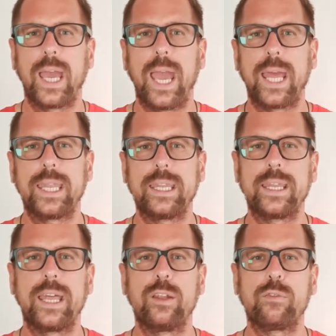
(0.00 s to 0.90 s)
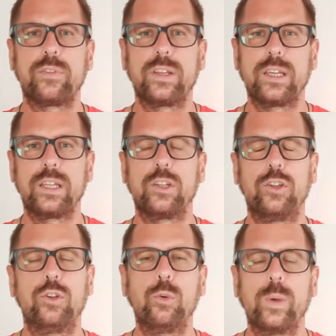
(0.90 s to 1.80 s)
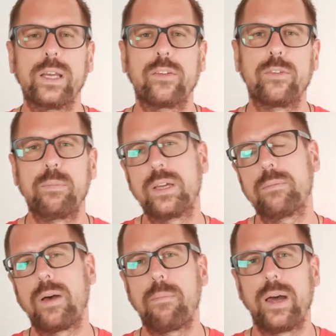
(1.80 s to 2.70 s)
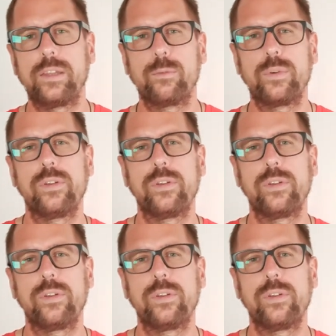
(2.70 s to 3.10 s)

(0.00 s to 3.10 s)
And at the end of the 2 weeks, me and my buddy